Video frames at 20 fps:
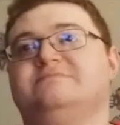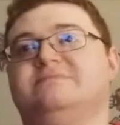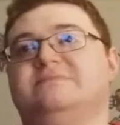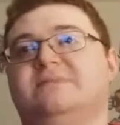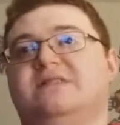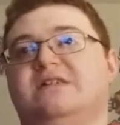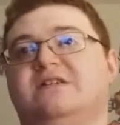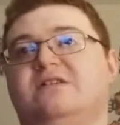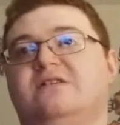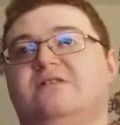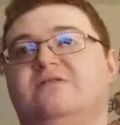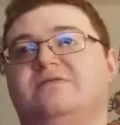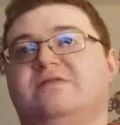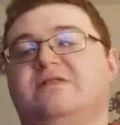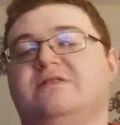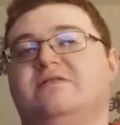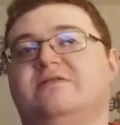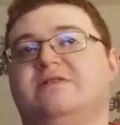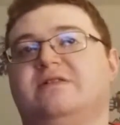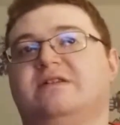Oh
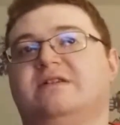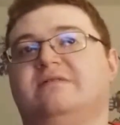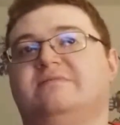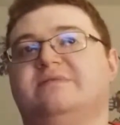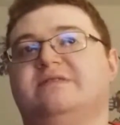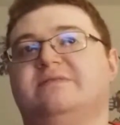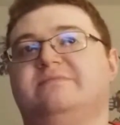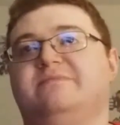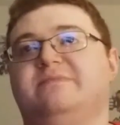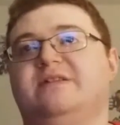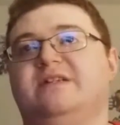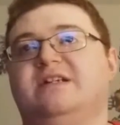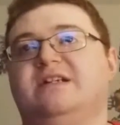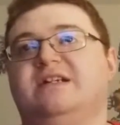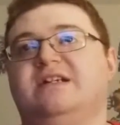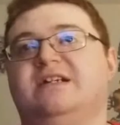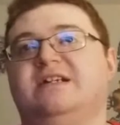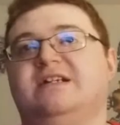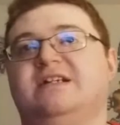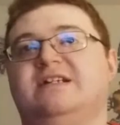no, here comes the
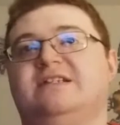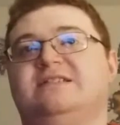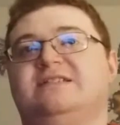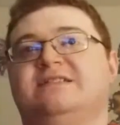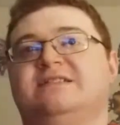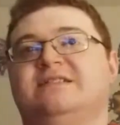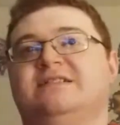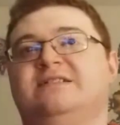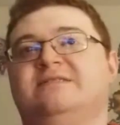Miz.